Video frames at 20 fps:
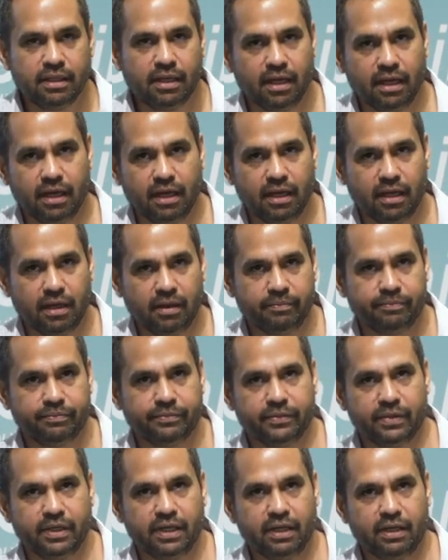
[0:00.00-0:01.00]
um,
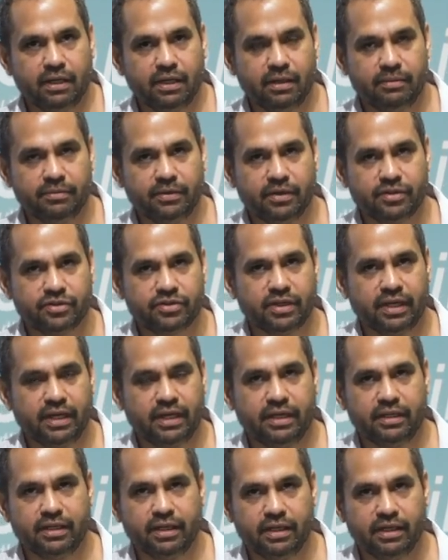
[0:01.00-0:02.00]
I'm not
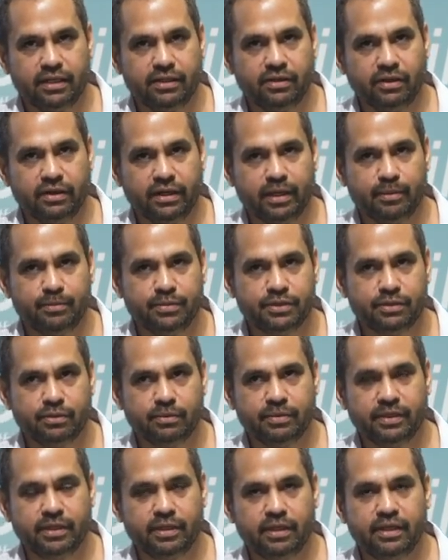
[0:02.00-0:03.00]
saying that
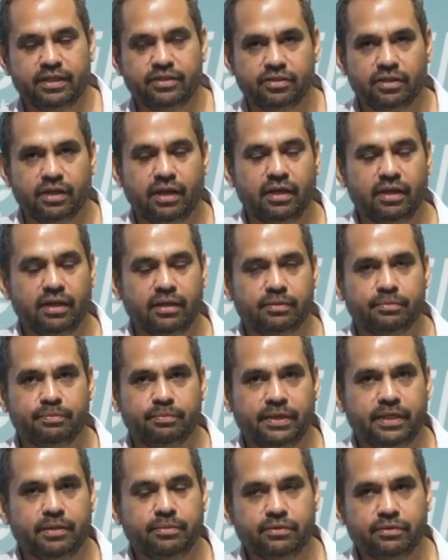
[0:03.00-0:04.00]
non-Aboriginal people
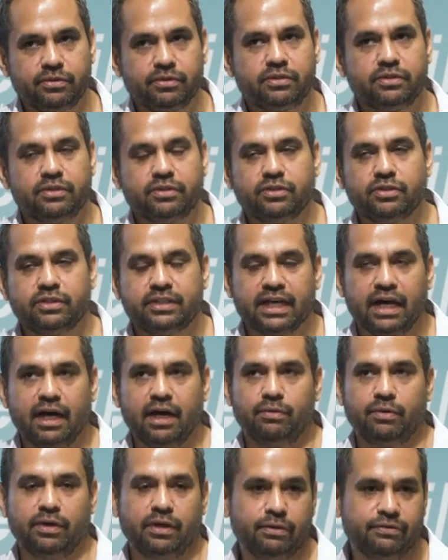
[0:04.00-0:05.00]
people
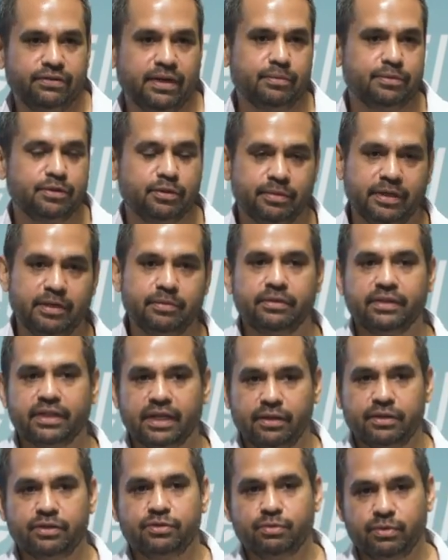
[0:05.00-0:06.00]
can't work with Aboriginal people.
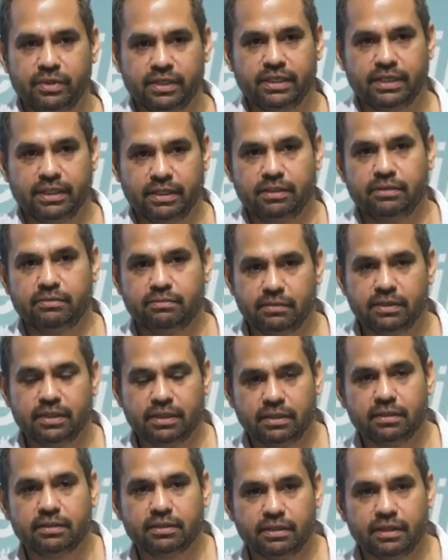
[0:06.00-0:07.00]
That was really
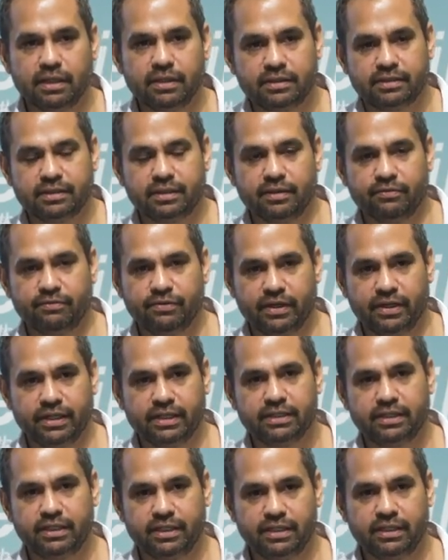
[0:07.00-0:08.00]
very
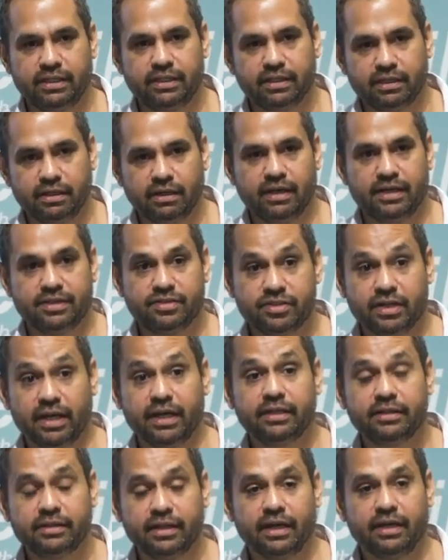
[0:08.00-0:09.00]
clearly the guy
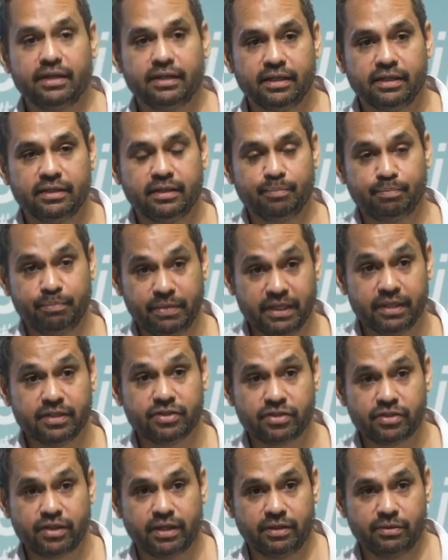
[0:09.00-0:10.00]
said that the
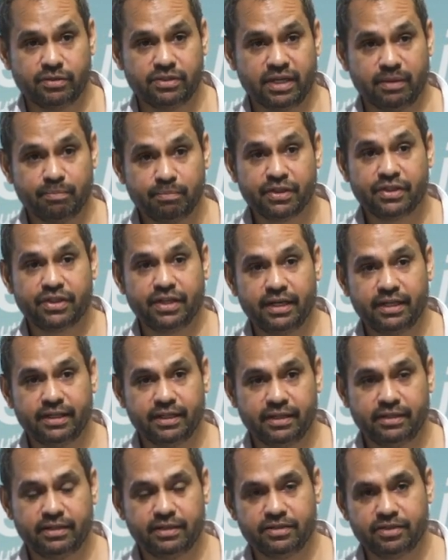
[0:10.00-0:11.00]
biggest thing was empathy.
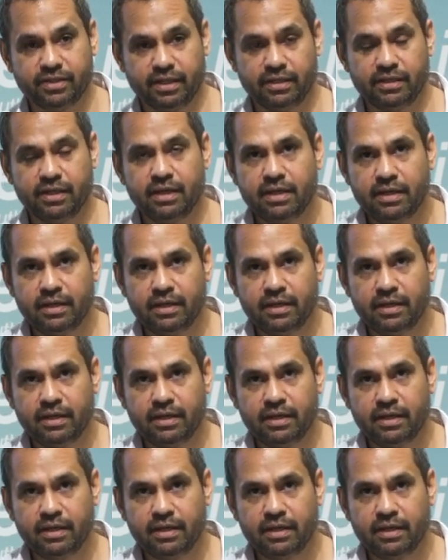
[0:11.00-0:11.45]
They just said